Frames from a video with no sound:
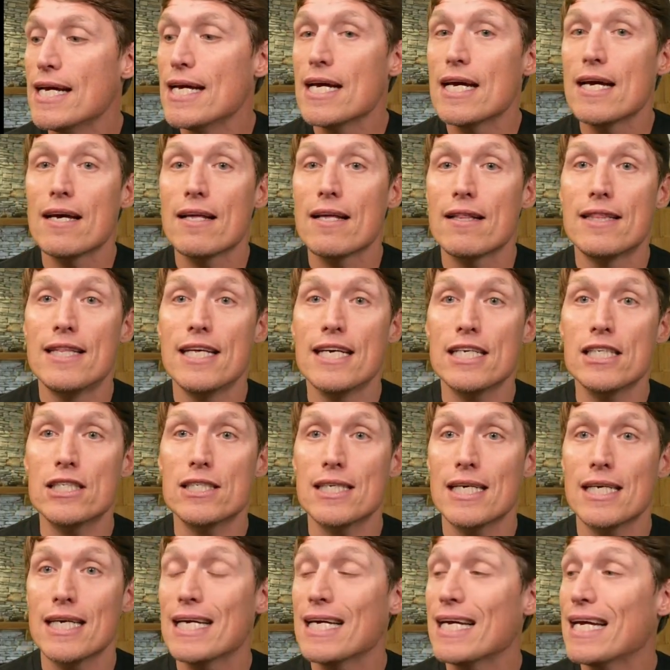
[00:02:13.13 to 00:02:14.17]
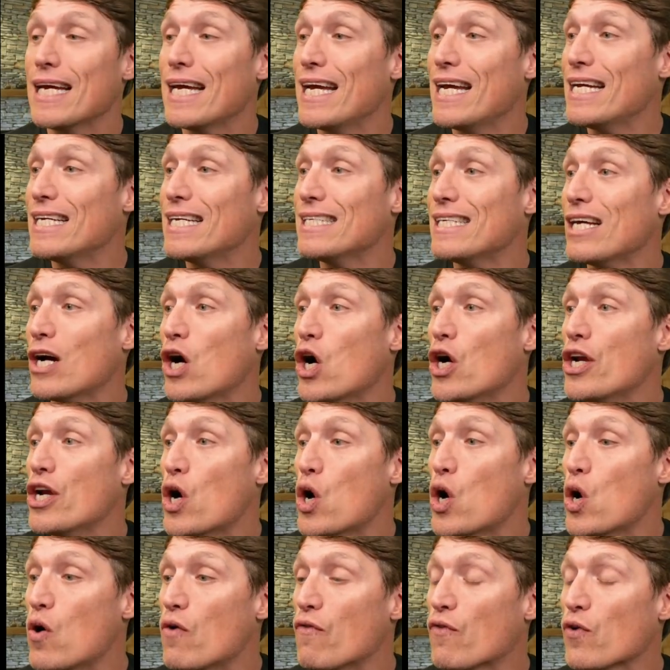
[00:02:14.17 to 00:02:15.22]
This is an
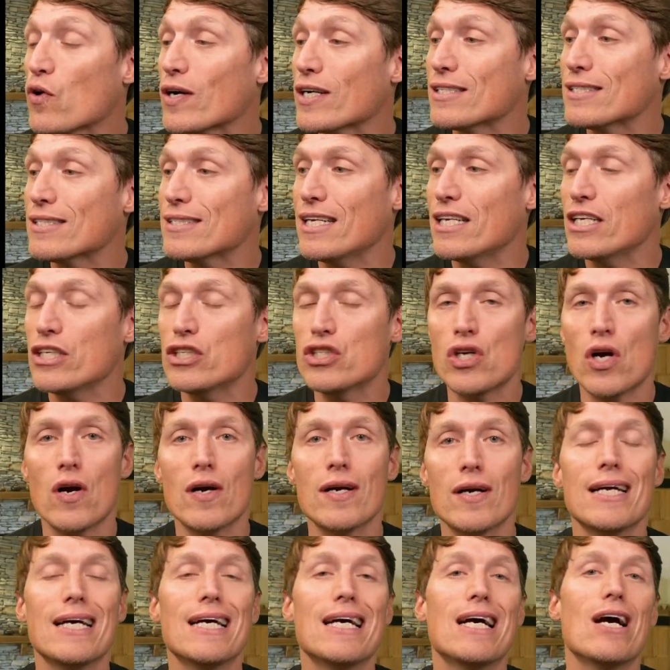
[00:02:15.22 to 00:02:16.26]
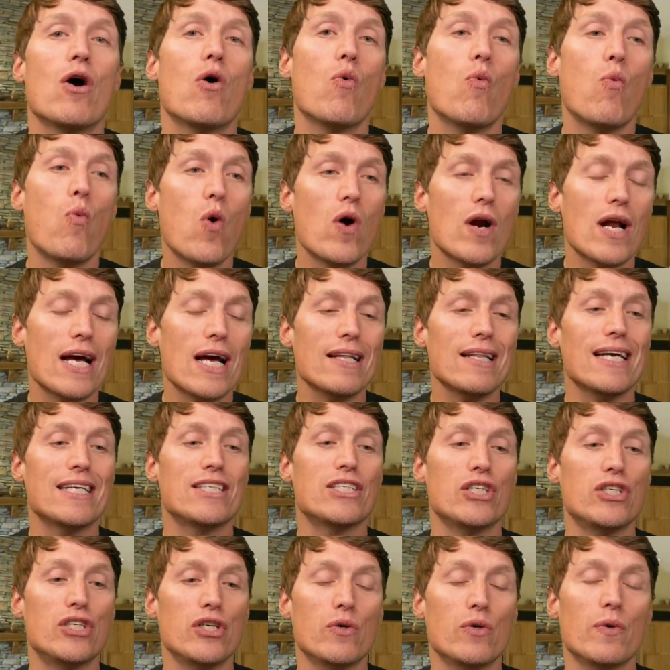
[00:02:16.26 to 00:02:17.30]
overextended chart. What I like
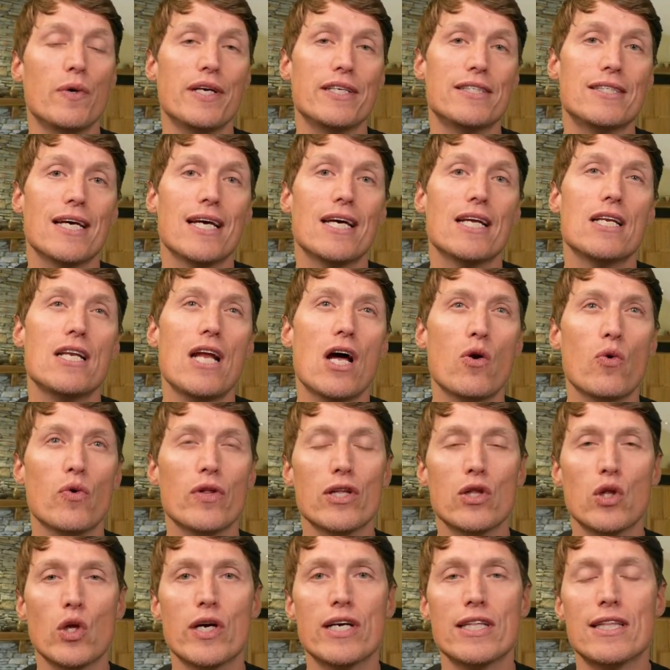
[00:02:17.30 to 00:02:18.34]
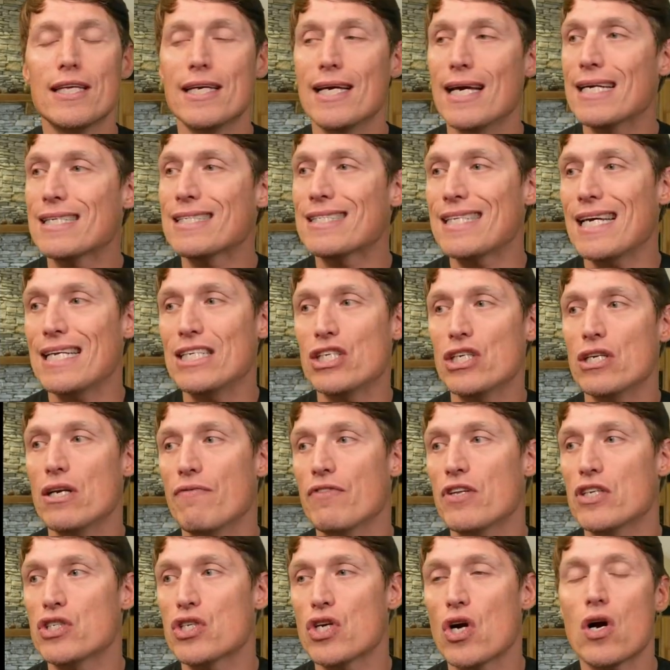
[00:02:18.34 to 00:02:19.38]
to do is not only look at the extension of
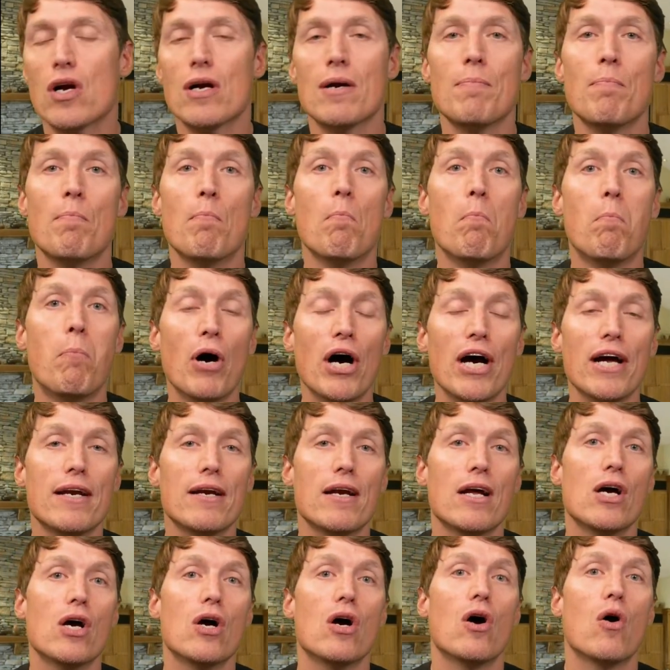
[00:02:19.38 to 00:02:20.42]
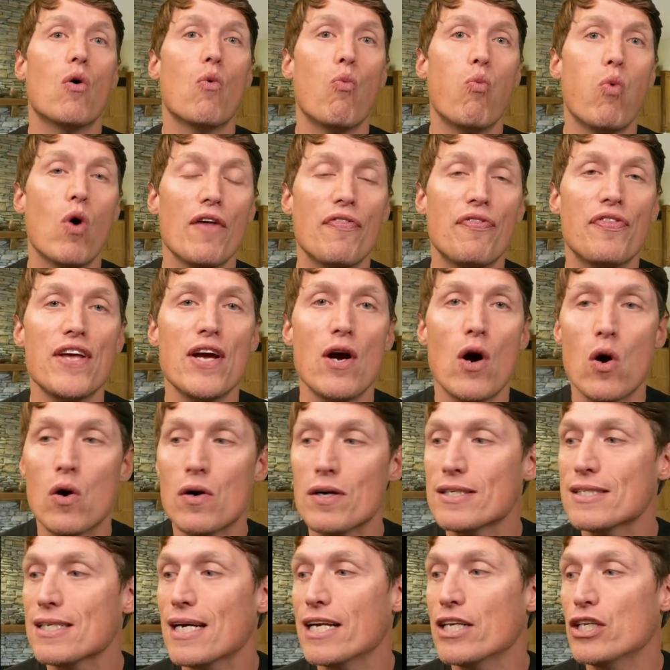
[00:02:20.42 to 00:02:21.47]
the chart, but what the
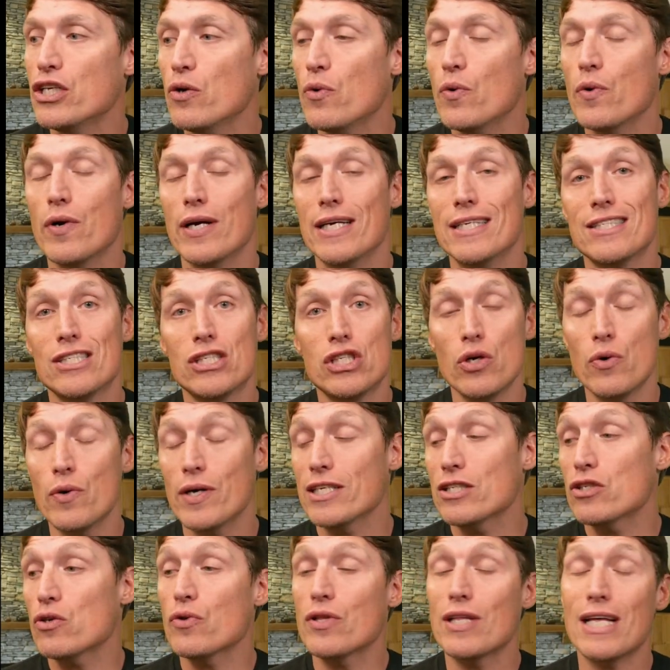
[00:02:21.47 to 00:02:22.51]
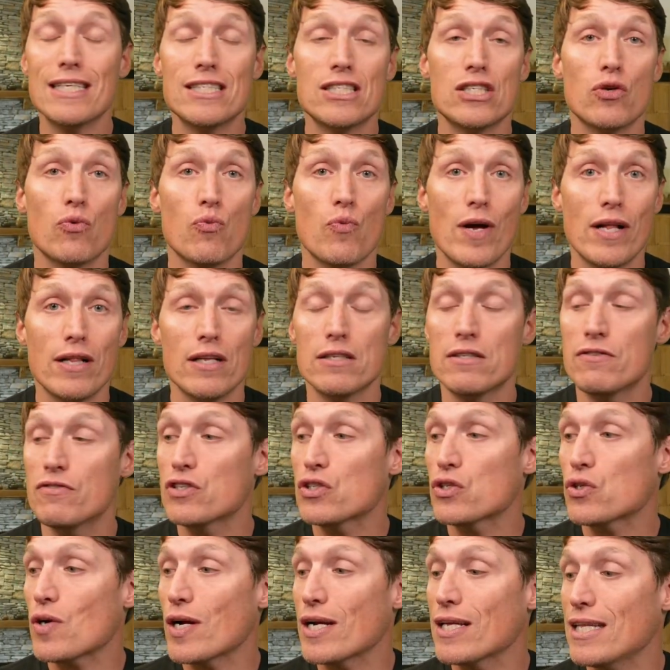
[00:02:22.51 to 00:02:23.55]
RSI is doing. So that's the relative
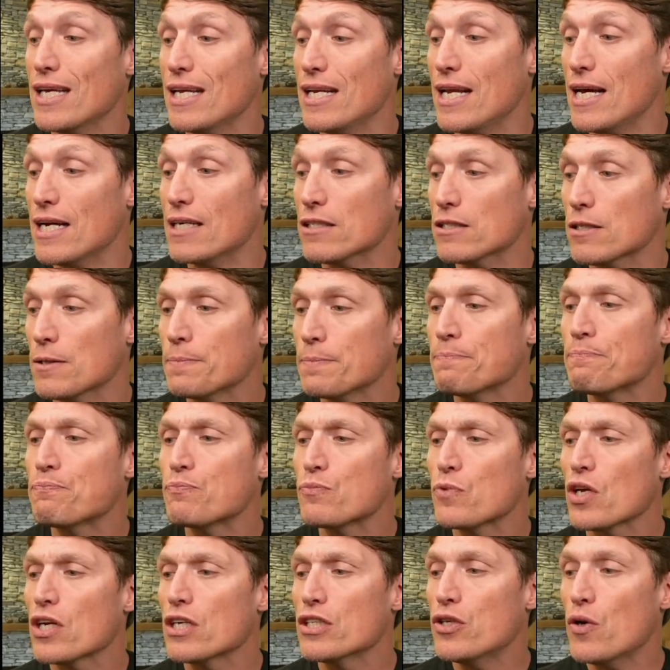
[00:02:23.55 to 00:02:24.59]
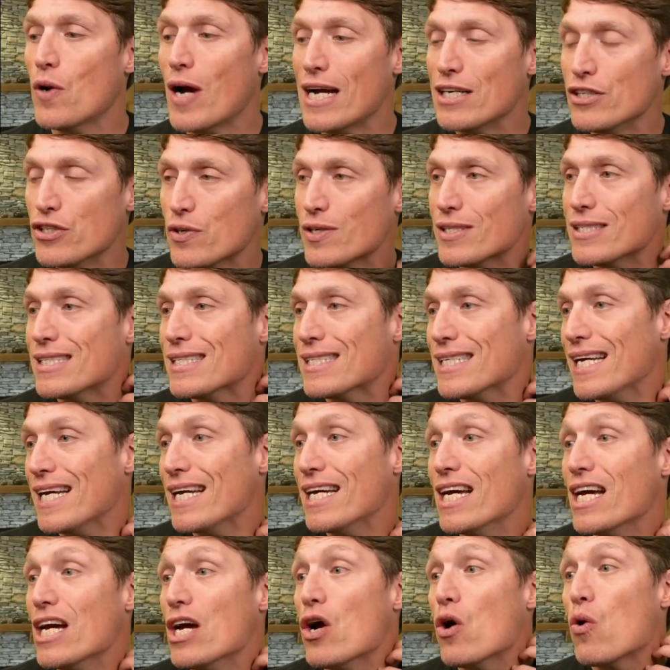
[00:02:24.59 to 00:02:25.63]
strength index. So as you can
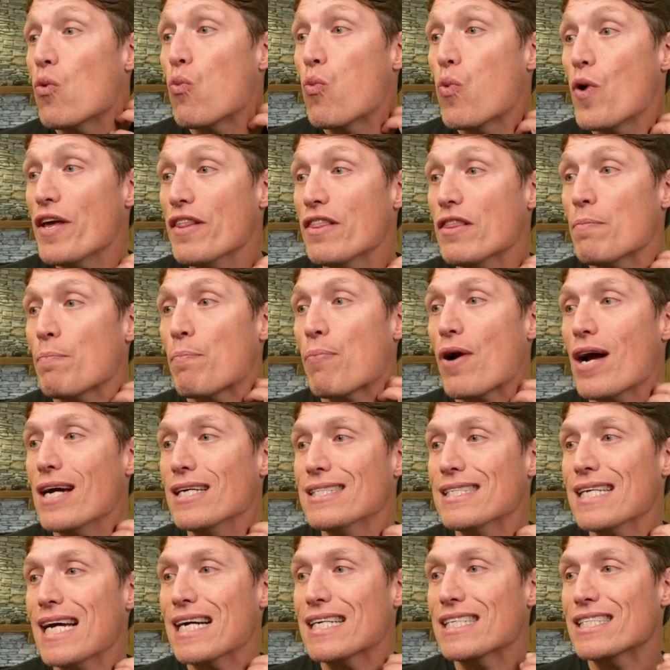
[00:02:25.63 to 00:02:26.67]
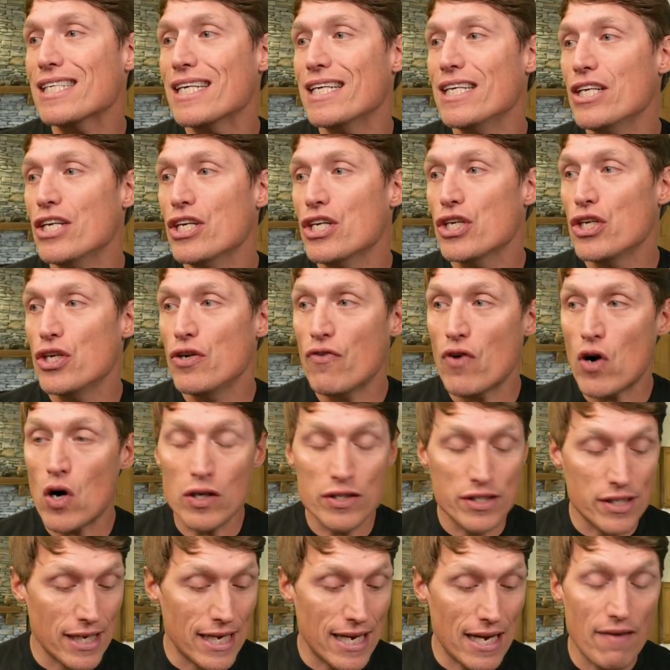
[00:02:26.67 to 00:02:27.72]
see, with price action, you're
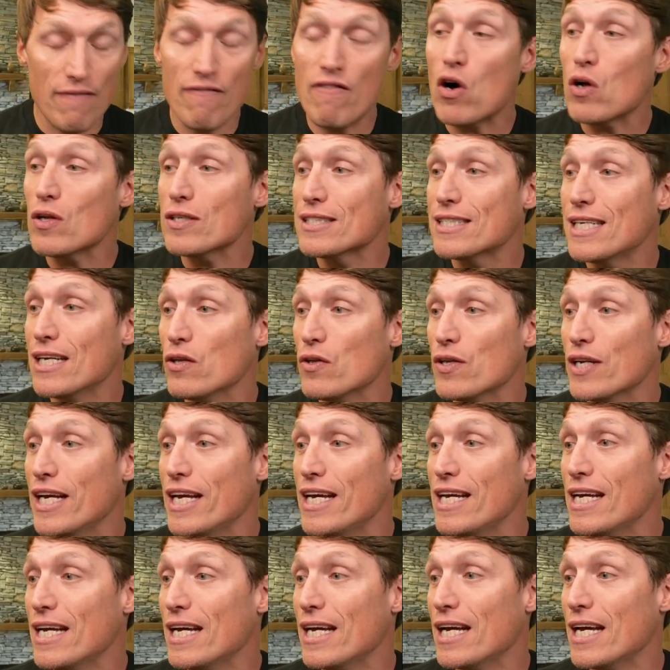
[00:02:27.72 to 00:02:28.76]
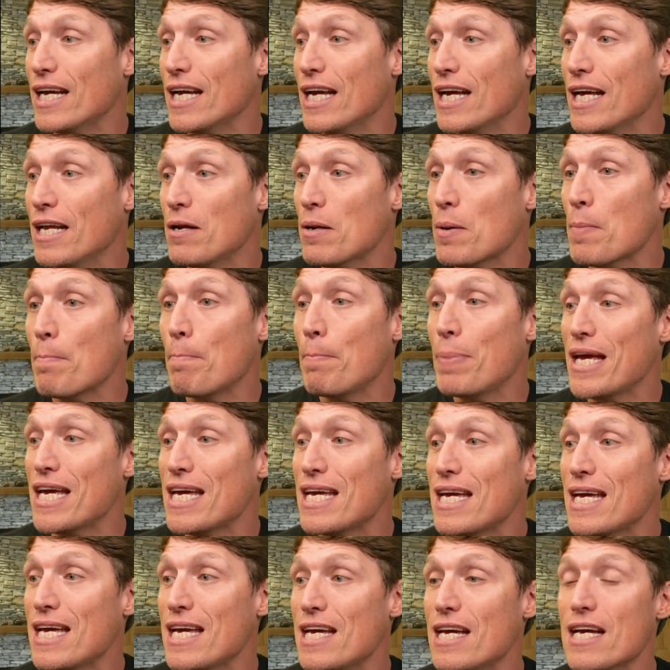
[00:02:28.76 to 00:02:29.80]
also getting volatility in
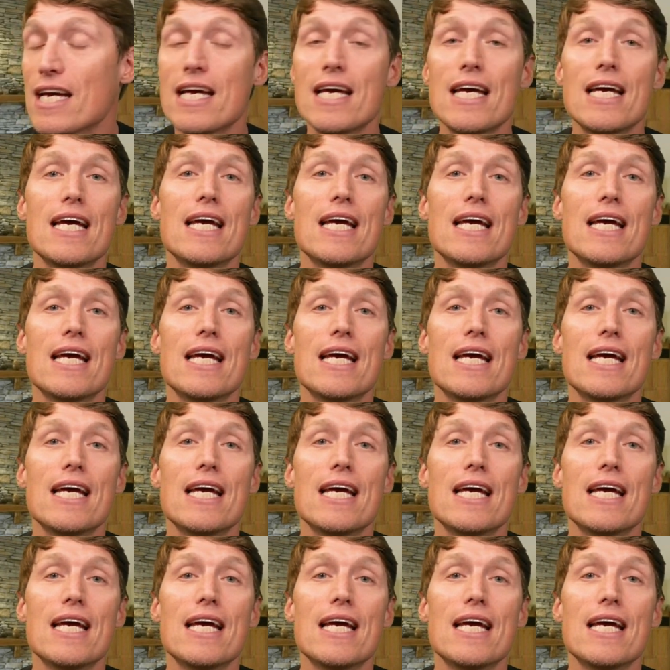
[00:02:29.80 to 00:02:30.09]
BE.